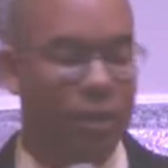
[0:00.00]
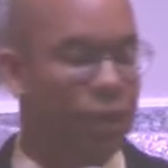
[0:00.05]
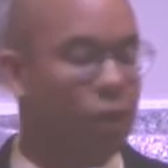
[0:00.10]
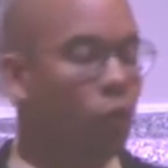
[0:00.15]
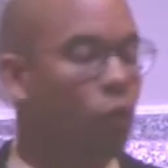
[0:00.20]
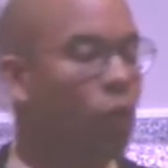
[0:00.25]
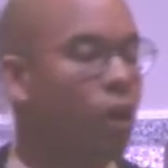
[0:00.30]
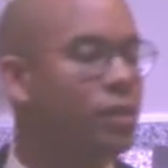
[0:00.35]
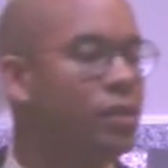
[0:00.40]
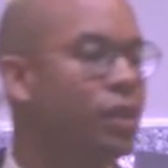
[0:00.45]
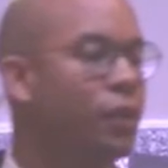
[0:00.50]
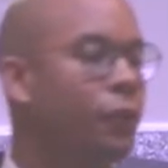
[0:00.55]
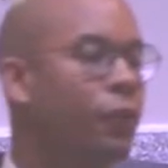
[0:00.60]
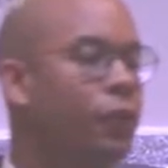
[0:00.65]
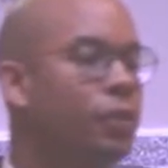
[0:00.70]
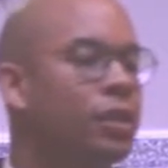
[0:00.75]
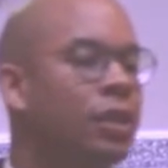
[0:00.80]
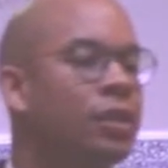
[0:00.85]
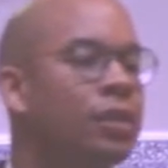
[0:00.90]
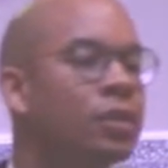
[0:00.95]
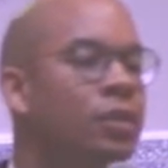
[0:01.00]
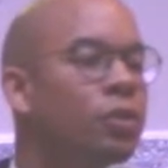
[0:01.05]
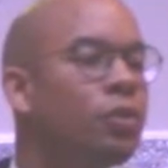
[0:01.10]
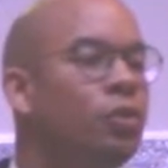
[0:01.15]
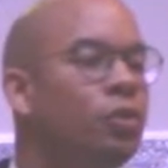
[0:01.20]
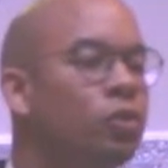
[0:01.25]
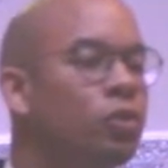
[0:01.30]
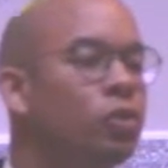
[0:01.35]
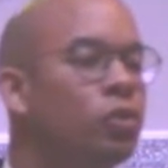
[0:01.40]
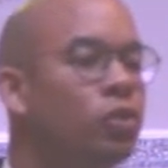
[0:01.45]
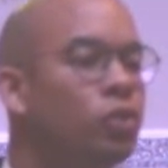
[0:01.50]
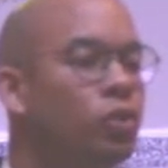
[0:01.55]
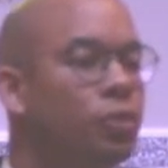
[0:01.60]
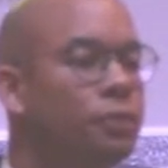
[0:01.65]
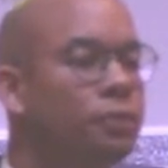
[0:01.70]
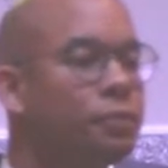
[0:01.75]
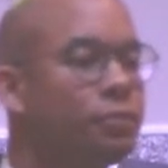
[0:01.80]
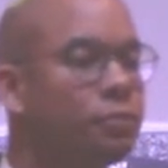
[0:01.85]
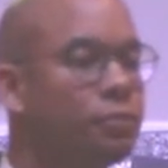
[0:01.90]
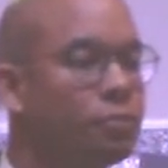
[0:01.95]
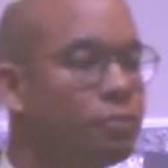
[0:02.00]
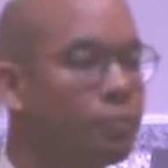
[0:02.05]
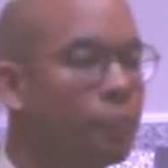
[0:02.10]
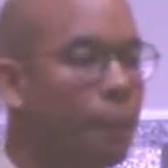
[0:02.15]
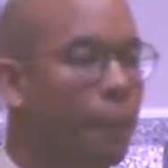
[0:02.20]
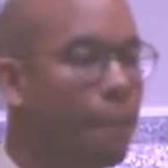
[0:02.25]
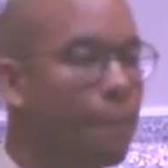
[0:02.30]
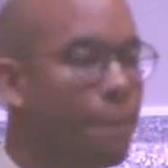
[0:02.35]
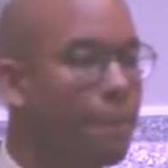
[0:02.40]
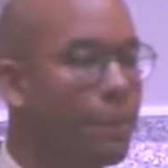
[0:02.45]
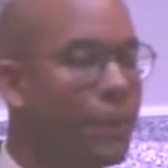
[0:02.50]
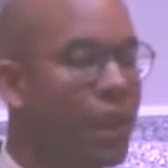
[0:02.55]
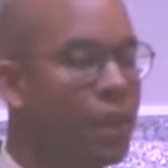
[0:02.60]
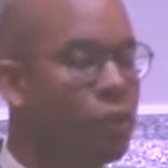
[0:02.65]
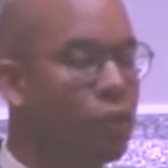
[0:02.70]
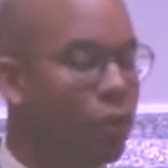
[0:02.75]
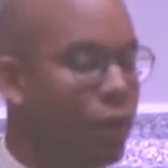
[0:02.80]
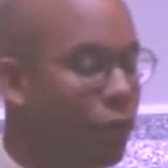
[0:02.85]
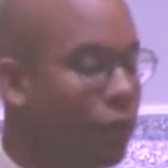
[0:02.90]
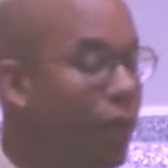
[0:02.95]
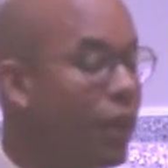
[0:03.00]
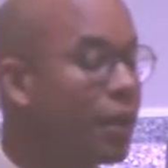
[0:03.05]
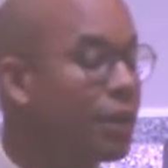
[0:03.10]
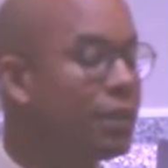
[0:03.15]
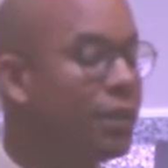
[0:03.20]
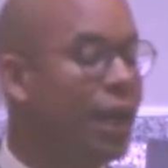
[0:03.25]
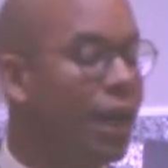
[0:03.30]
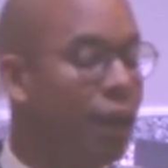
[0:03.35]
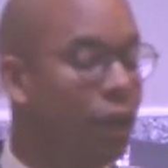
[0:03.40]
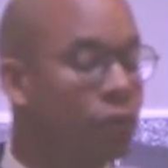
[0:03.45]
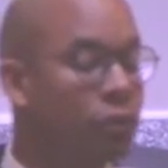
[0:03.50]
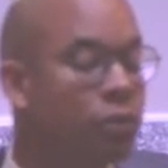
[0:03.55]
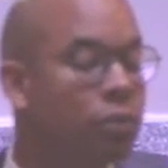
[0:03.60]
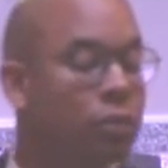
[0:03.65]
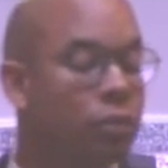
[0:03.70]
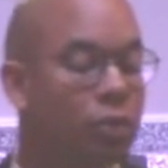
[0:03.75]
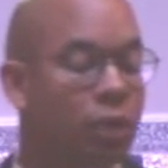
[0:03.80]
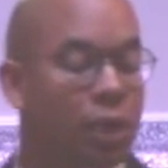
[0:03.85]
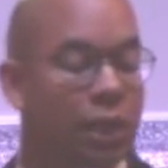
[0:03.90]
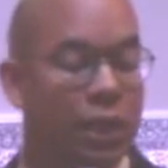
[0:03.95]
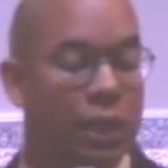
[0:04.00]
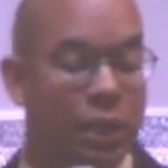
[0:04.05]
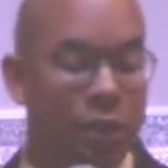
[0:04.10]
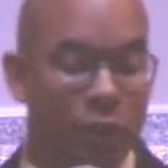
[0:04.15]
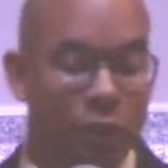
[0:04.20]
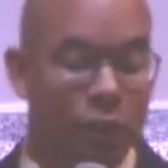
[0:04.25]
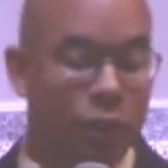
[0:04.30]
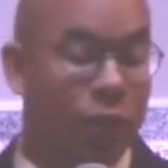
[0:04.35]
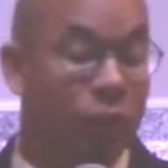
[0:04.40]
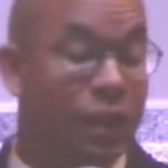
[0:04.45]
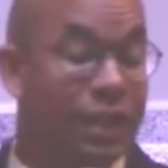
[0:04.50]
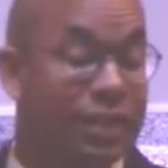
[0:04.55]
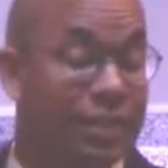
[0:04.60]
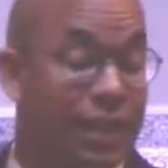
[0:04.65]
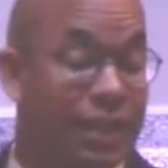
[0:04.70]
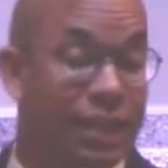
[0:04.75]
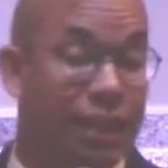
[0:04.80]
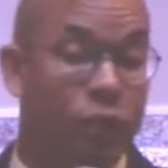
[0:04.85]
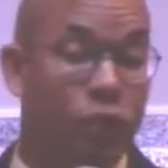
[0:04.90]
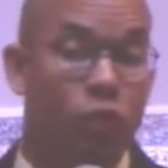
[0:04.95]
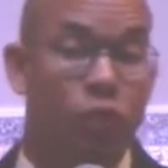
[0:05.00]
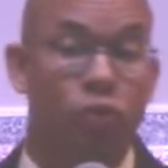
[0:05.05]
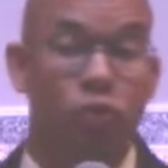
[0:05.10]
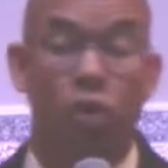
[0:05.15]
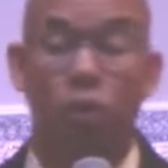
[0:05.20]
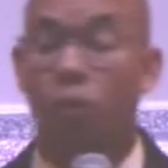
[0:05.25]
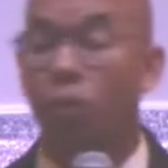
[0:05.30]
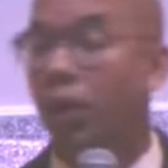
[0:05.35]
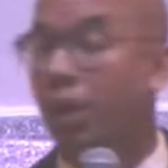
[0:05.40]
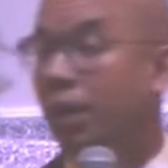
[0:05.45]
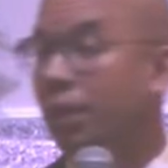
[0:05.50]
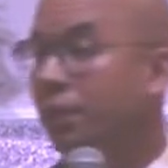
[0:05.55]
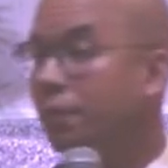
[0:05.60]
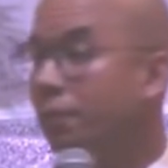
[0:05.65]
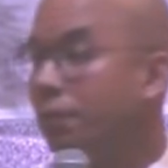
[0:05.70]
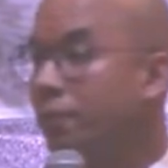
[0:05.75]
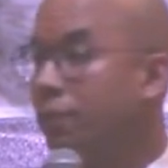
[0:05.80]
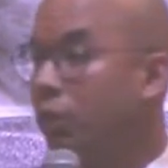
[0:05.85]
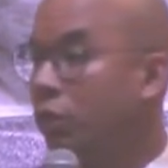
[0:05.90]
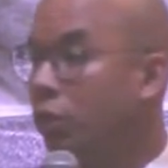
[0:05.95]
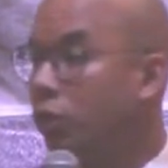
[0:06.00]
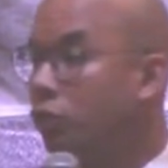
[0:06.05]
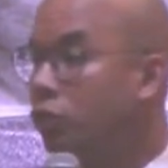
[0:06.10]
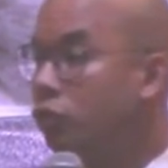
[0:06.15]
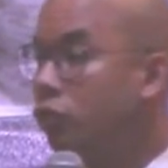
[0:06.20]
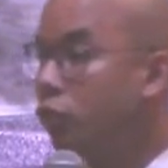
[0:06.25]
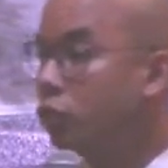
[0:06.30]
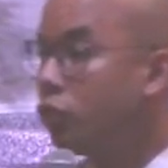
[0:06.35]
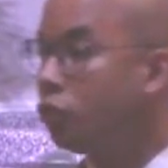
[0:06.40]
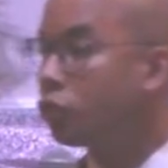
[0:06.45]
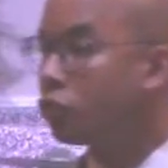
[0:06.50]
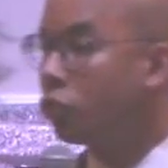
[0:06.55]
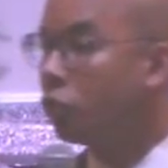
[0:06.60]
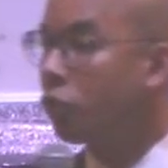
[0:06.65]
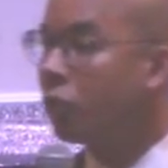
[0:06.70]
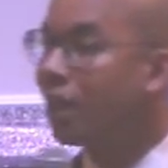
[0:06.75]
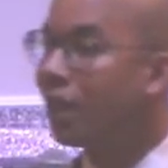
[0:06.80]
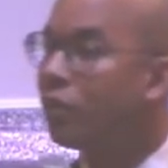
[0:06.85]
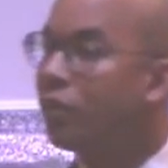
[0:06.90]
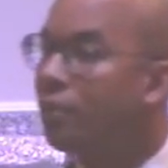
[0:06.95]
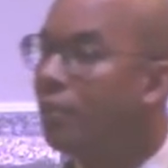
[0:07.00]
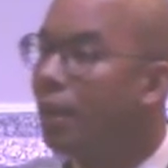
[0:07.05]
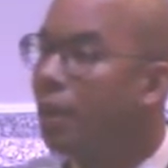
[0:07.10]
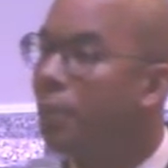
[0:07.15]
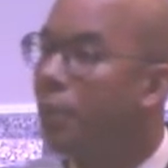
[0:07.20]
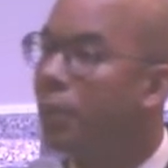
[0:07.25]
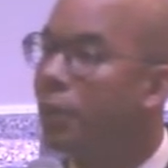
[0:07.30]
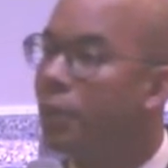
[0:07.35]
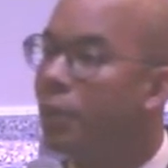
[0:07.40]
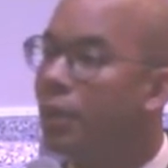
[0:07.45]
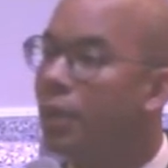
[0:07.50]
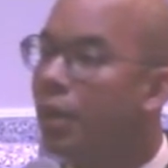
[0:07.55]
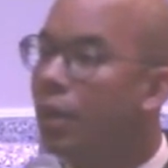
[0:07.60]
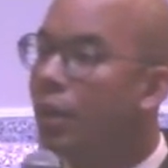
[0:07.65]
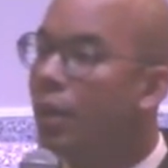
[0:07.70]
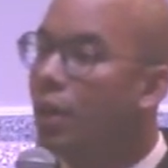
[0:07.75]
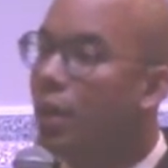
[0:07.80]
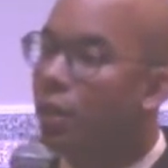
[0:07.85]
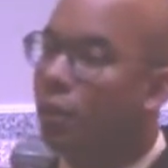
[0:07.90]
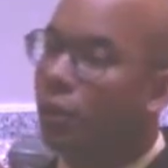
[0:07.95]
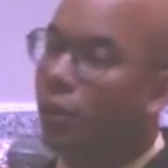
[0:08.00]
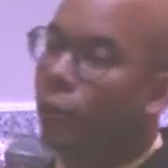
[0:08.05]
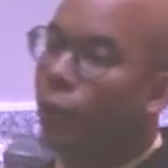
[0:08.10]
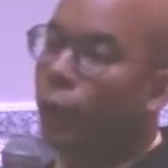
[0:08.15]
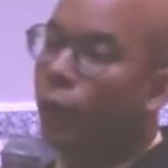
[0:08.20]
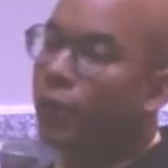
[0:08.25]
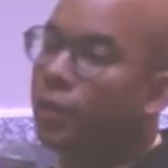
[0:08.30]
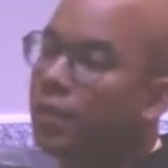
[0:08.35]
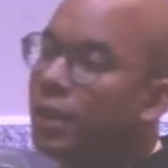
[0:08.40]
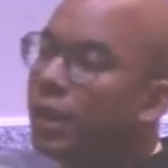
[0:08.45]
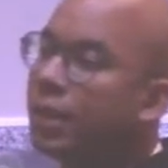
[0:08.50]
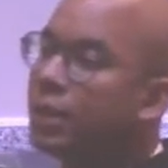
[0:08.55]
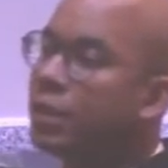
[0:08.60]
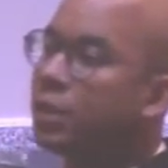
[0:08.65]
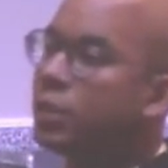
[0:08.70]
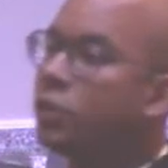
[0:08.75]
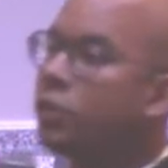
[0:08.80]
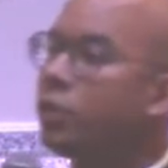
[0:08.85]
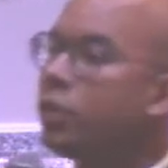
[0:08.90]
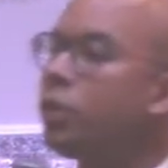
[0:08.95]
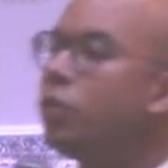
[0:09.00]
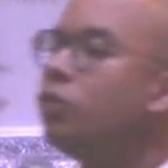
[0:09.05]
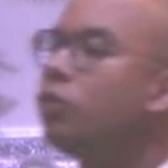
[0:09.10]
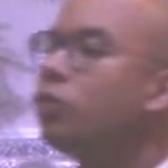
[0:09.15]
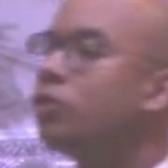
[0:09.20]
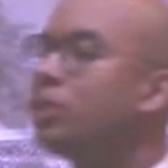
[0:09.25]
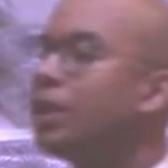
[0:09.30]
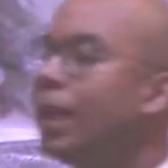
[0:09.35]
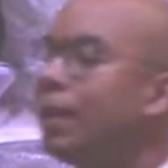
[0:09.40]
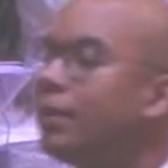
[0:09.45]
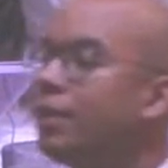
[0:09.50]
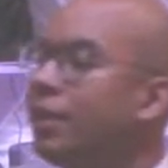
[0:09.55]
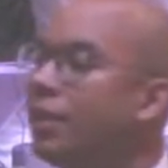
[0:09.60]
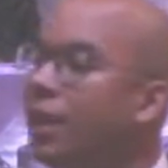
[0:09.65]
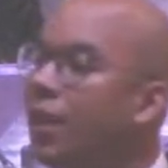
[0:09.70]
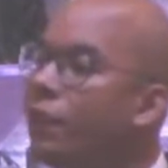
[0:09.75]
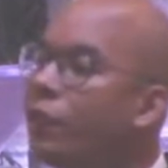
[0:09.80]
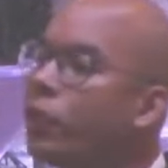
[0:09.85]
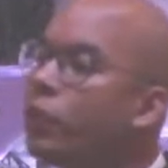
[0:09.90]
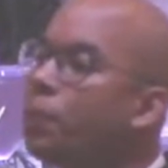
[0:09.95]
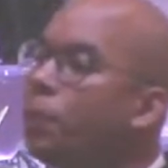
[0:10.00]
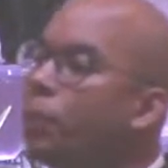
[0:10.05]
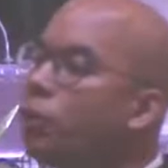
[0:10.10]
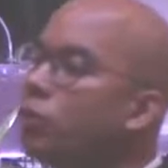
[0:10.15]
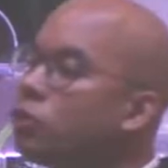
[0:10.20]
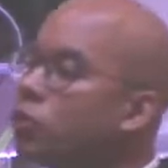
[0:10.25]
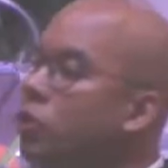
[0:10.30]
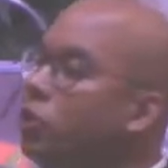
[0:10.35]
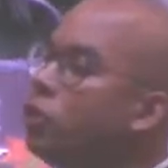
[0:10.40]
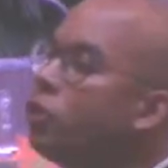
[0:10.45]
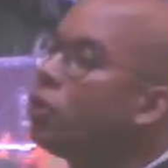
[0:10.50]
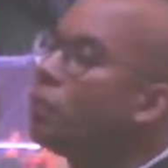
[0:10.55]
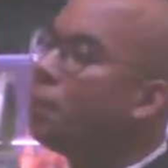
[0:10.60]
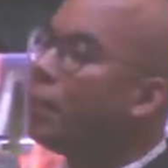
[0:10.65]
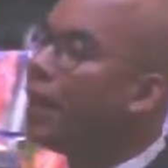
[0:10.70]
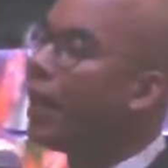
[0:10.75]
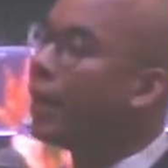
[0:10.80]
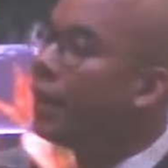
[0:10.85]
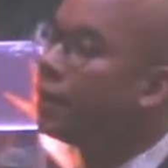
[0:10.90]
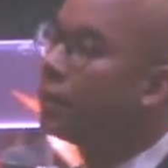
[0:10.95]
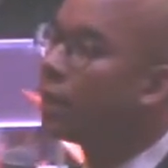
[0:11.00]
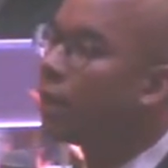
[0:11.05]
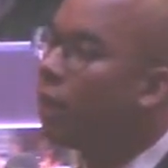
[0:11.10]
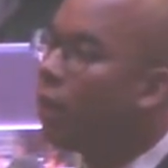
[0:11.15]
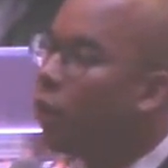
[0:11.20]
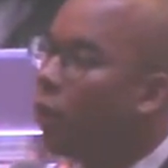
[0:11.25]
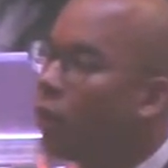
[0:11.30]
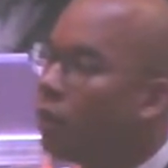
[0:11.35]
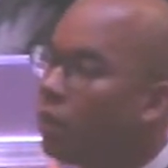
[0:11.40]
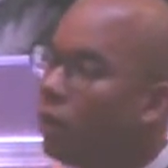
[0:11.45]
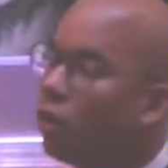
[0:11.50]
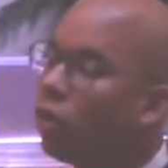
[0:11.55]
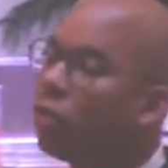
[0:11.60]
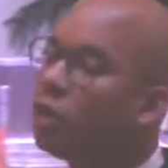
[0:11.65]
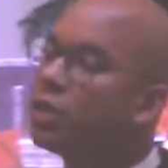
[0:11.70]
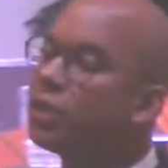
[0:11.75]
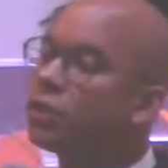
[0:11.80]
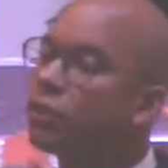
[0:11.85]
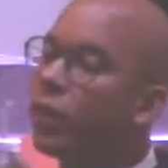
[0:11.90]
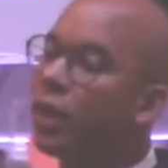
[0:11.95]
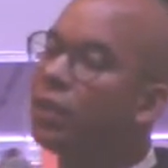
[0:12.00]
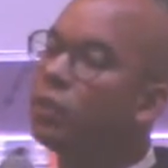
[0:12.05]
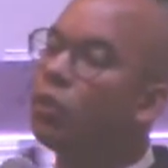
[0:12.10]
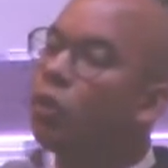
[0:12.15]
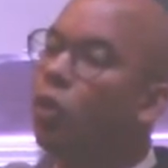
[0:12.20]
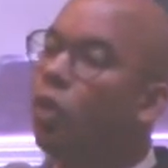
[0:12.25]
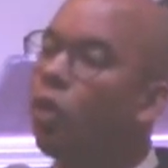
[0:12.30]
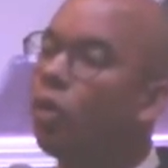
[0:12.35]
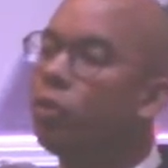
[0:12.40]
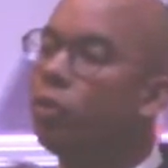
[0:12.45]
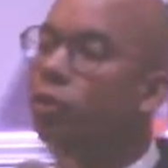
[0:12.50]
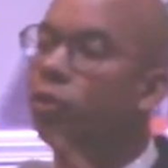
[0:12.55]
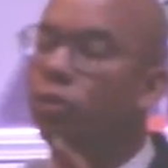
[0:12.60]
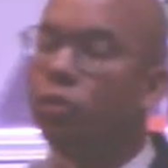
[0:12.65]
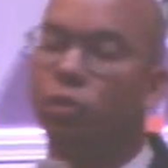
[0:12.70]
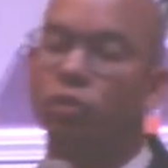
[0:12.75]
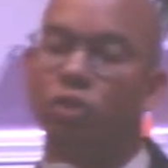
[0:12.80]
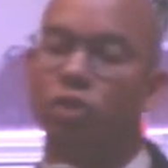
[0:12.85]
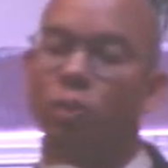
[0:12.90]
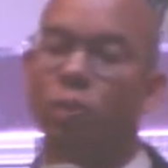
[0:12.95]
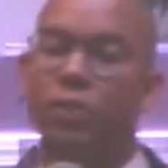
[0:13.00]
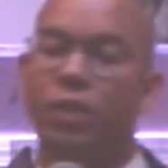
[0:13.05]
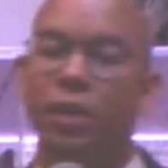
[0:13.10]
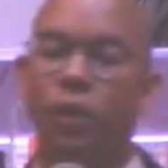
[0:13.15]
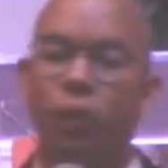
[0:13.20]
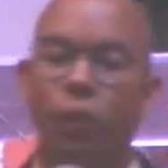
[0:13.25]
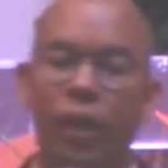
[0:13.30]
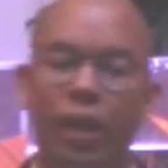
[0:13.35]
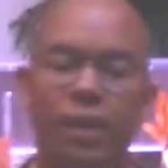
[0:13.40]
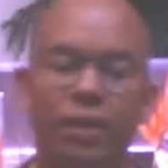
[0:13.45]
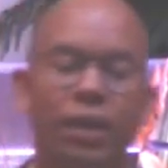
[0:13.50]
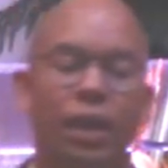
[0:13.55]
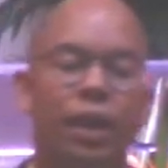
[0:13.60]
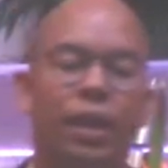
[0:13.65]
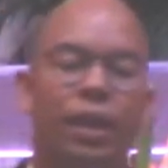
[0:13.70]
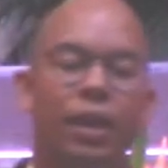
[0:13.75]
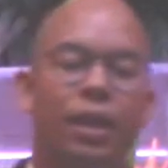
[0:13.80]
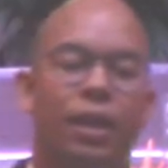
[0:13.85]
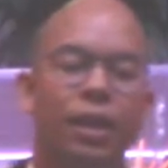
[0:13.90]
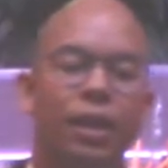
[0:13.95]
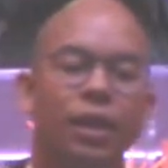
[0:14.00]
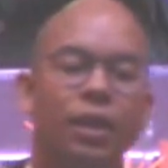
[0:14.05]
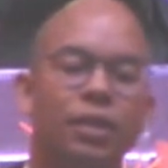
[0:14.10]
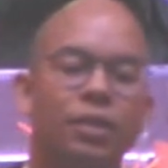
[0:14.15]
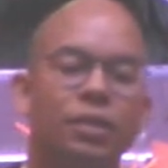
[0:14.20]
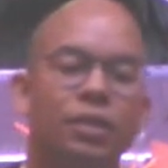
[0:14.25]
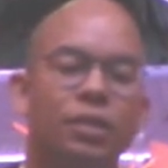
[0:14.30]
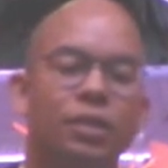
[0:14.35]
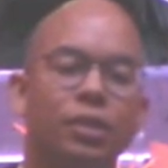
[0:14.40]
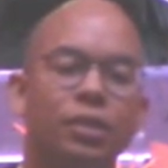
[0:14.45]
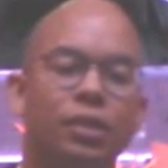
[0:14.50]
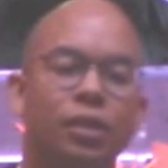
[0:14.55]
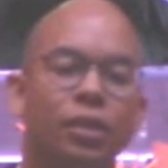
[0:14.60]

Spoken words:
you what's the first excuse. You can write it down. You can say that to someone close to you so you can remember. The first excuse that the devil puts in your mind when the Lord is trying to call you to do something great is